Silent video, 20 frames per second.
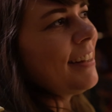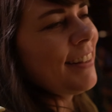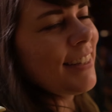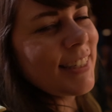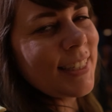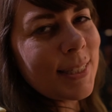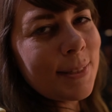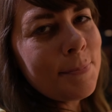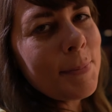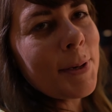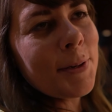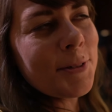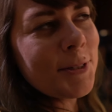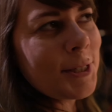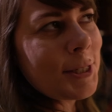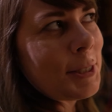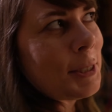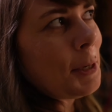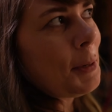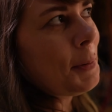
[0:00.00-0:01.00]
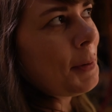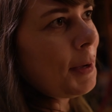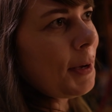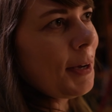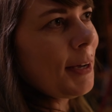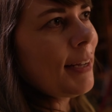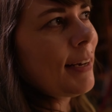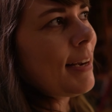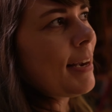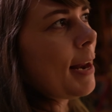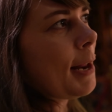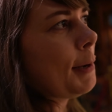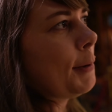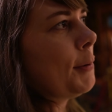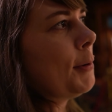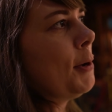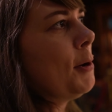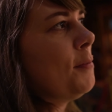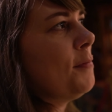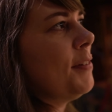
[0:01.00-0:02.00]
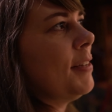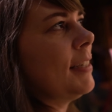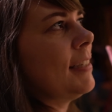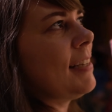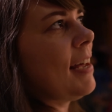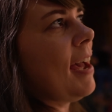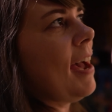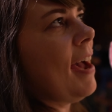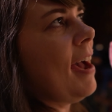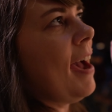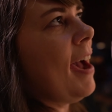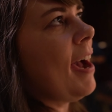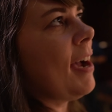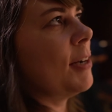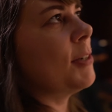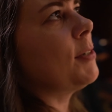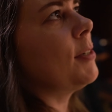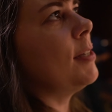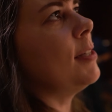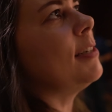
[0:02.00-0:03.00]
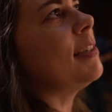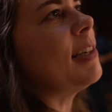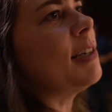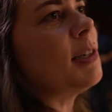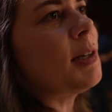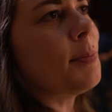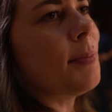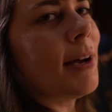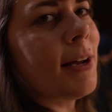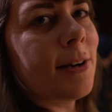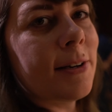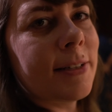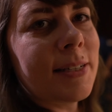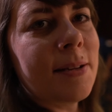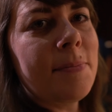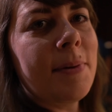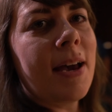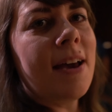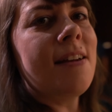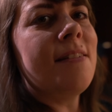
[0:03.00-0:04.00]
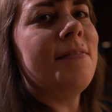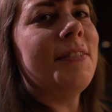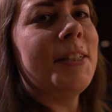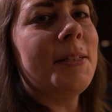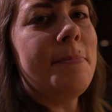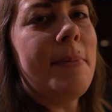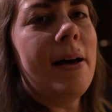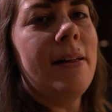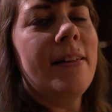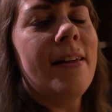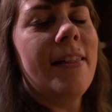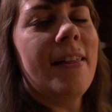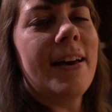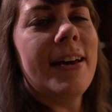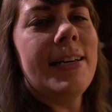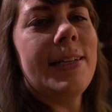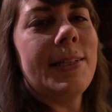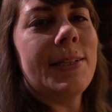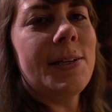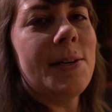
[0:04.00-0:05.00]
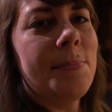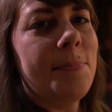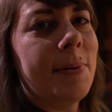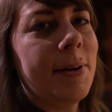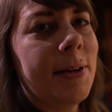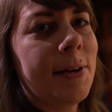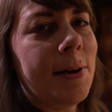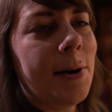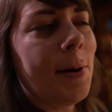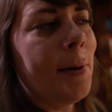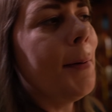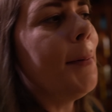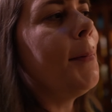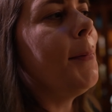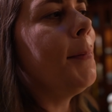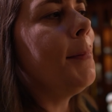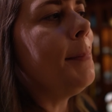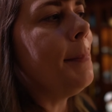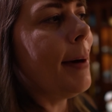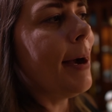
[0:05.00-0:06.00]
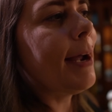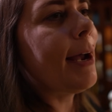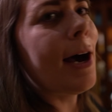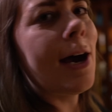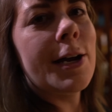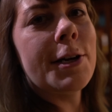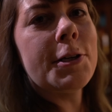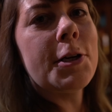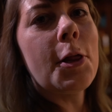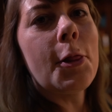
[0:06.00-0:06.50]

This smells so good, and I don't know if it's actually the gingerbread or some kind of smell-alizer, but oh my gosh,